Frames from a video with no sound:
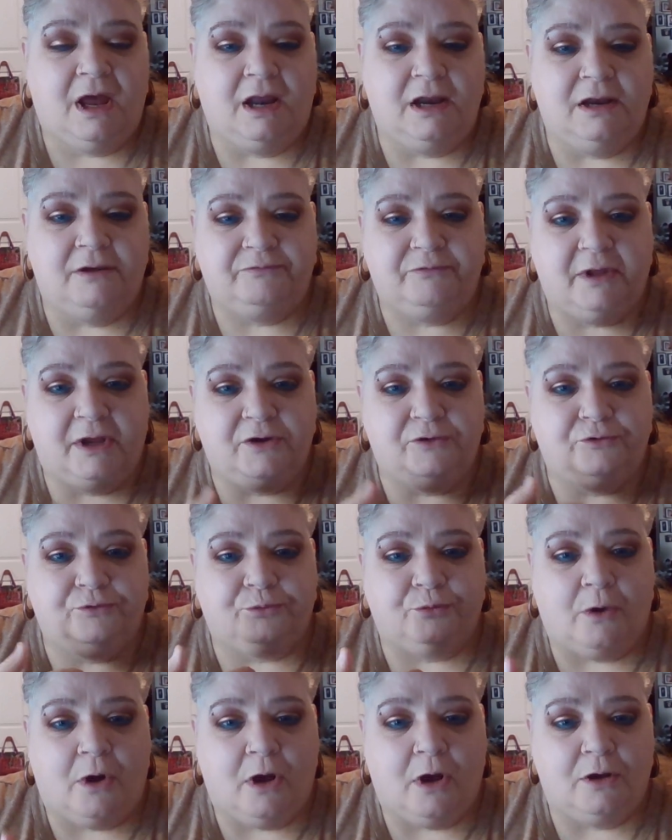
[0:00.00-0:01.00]
And if they
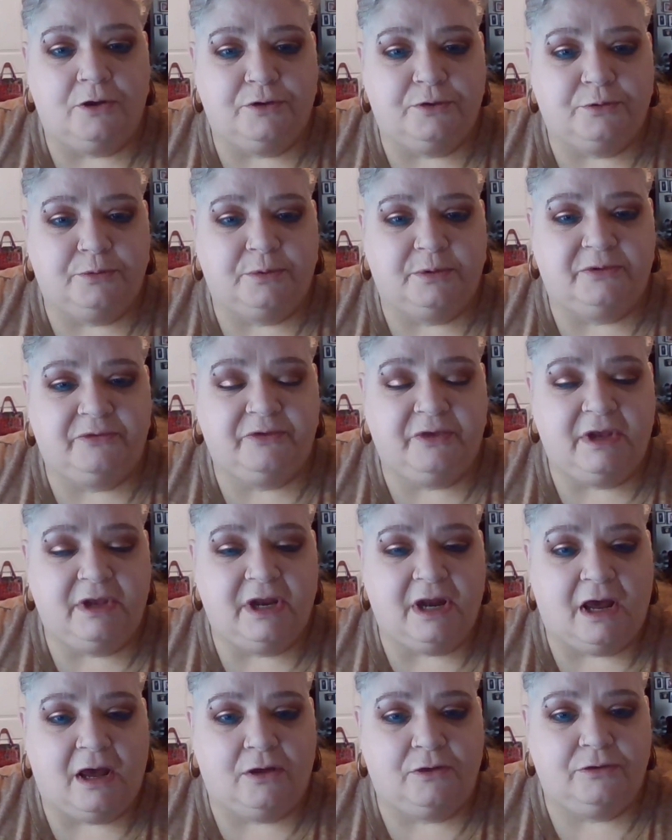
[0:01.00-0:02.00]
draw your
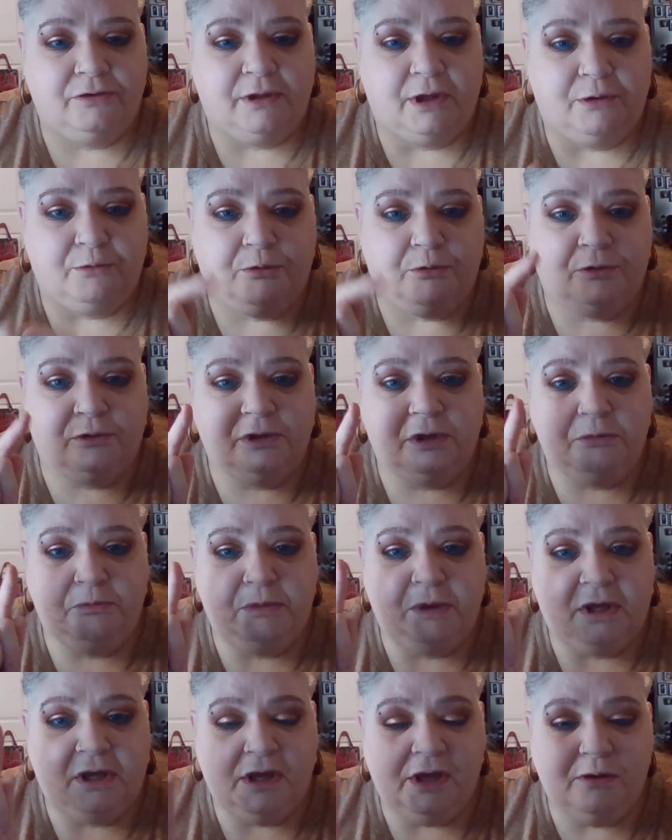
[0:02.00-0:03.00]
receipt out, they were only
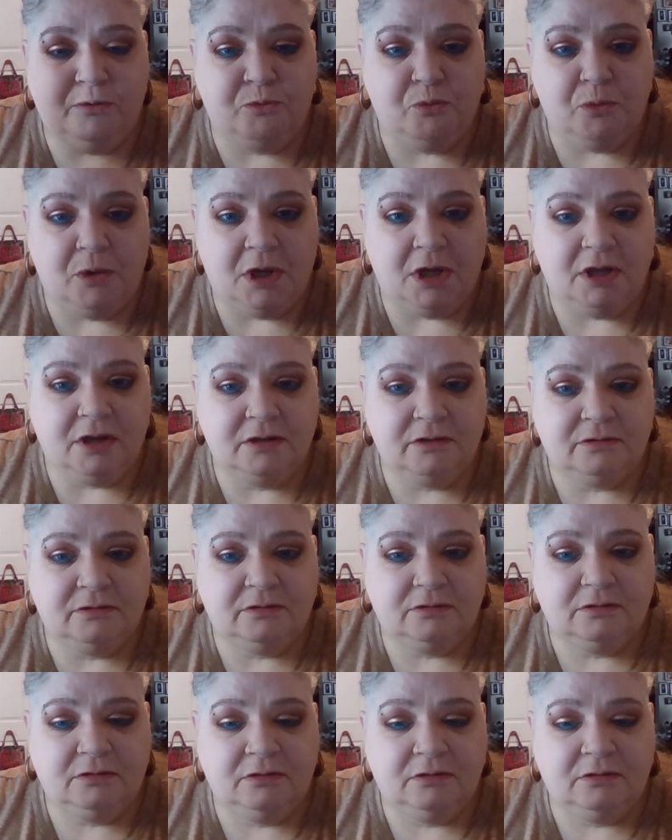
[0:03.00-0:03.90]
picking one.